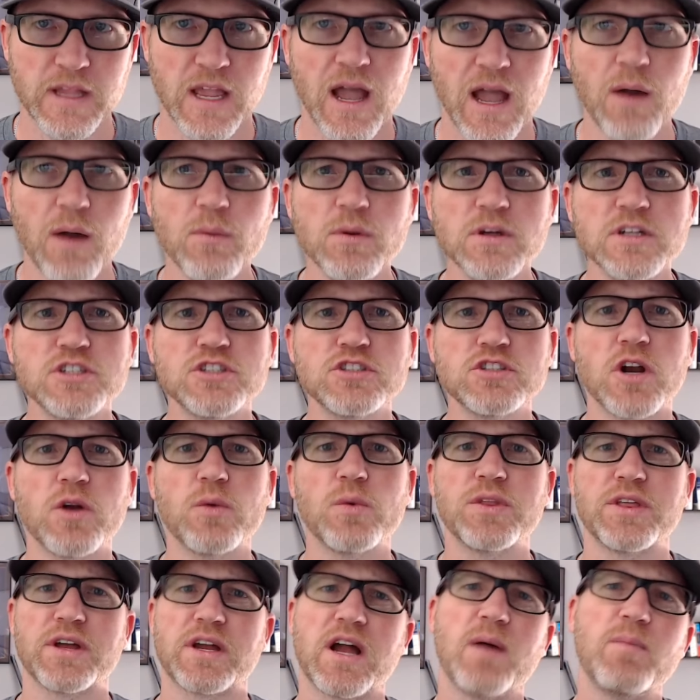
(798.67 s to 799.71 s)
I want to start
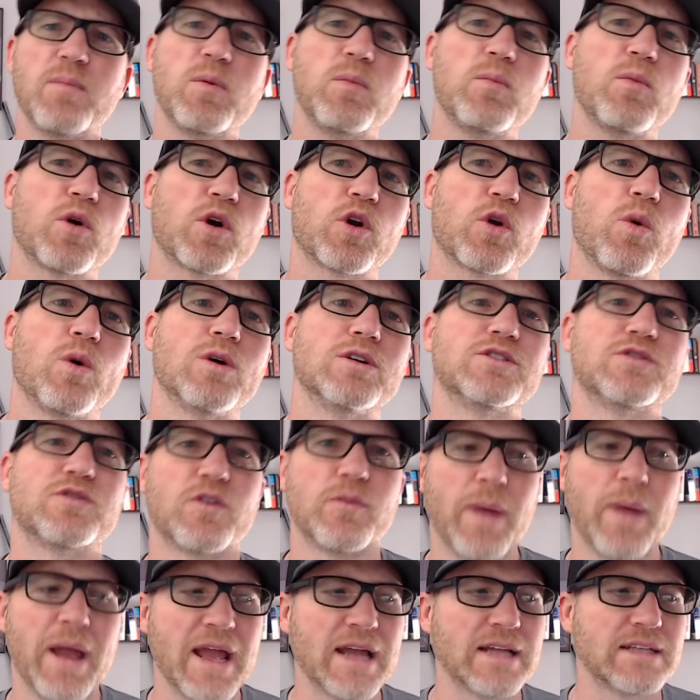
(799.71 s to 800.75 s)
with a couple more quotes
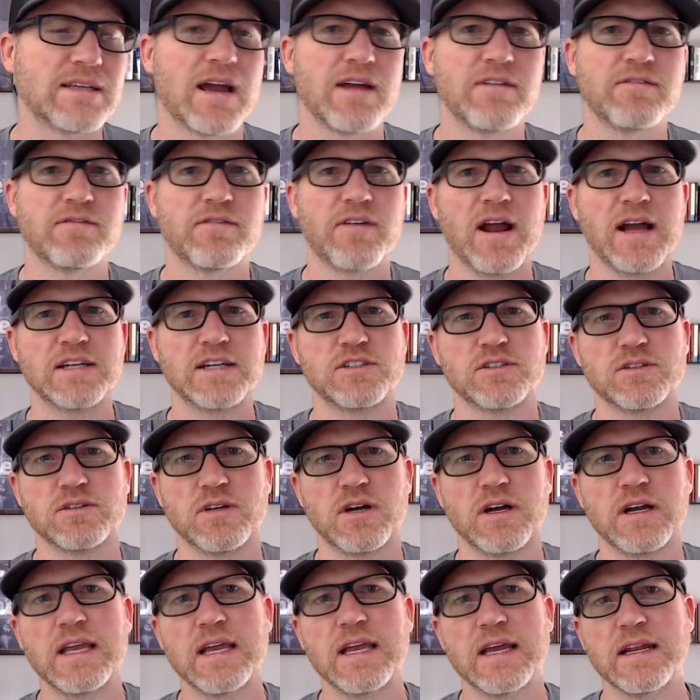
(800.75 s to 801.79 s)
from Anti-Fragile.
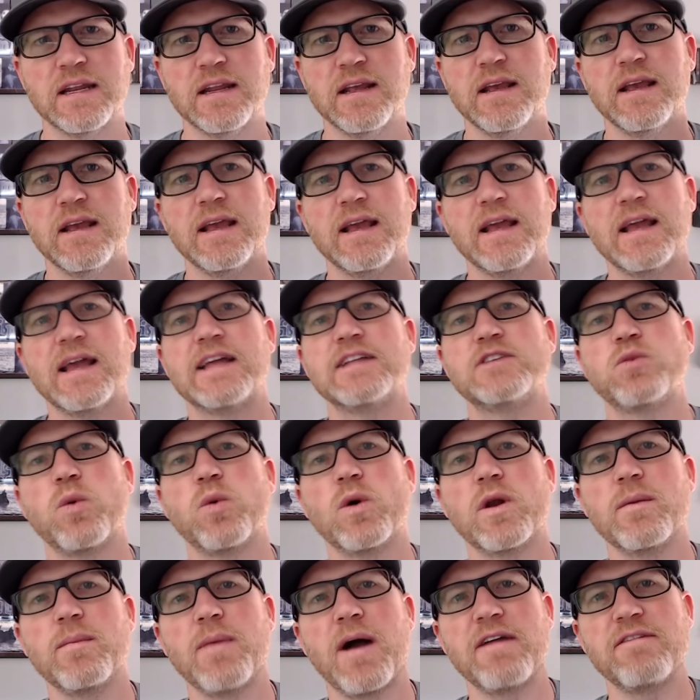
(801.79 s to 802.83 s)
Again, it's
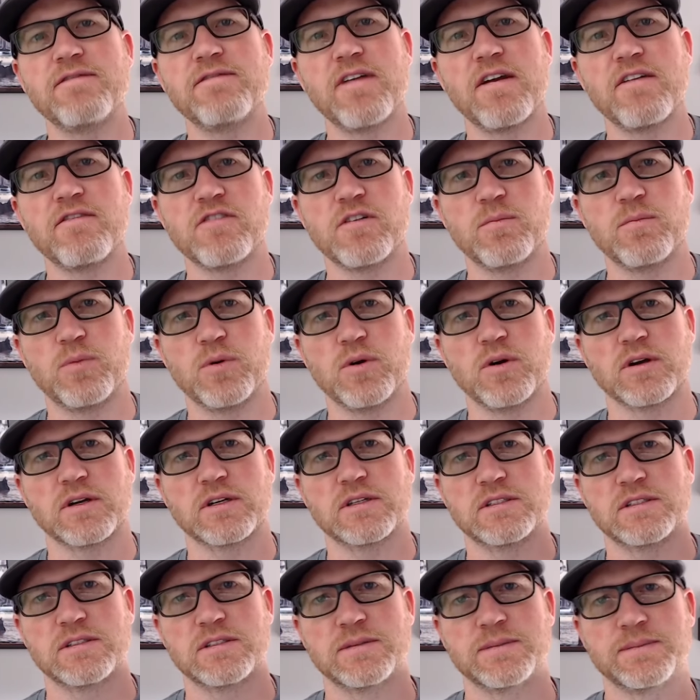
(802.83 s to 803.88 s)
one of my favorite
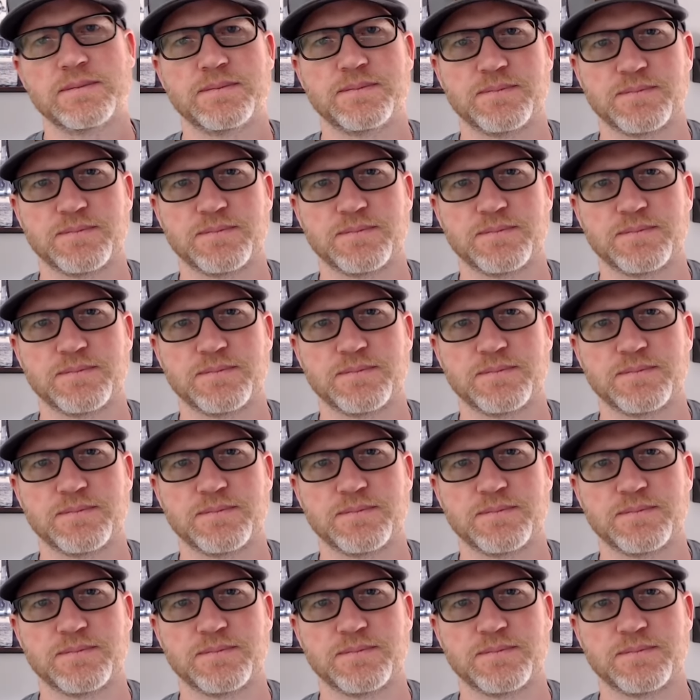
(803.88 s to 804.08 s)
books.